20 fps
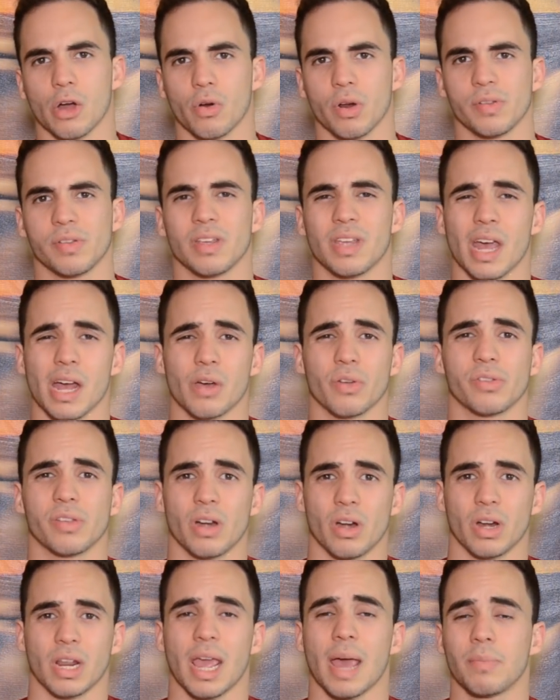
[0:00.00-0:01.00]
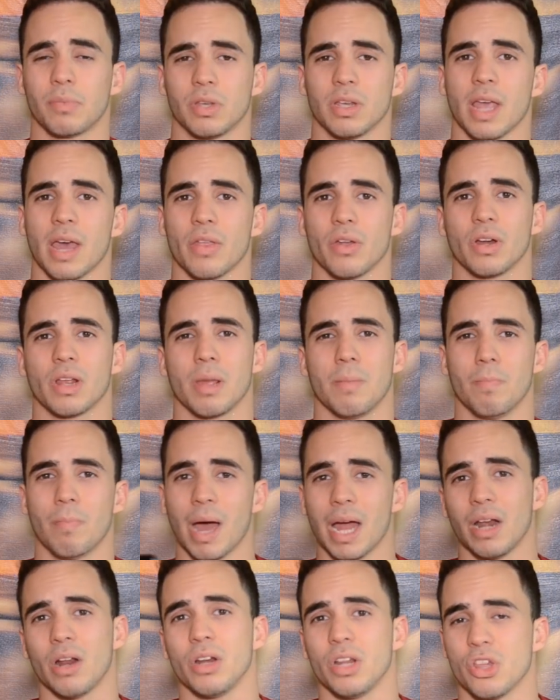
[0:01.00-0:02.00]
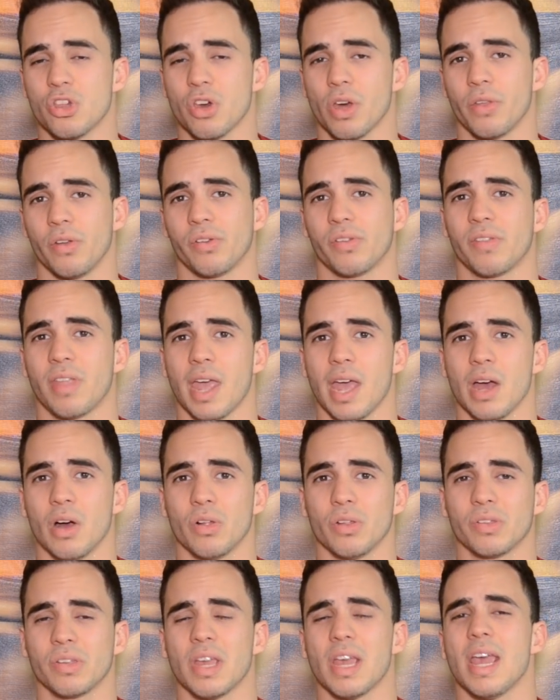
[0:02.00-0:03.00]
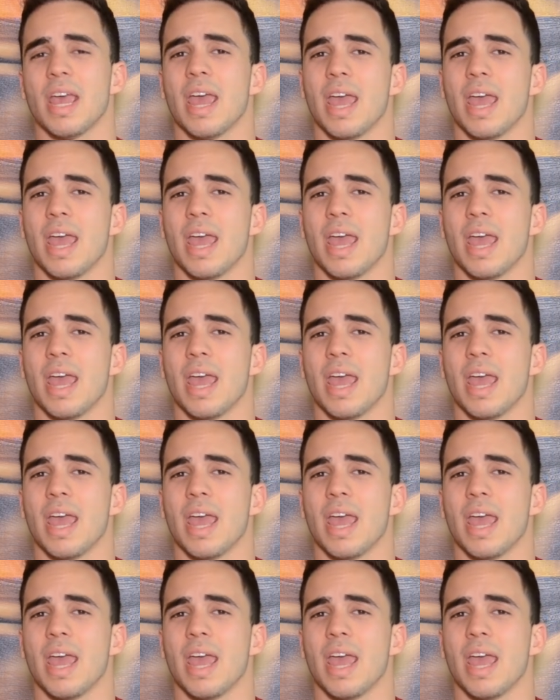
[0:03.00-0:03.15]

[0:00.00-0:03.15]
crested geckos that are kept together can bite on each other's tails,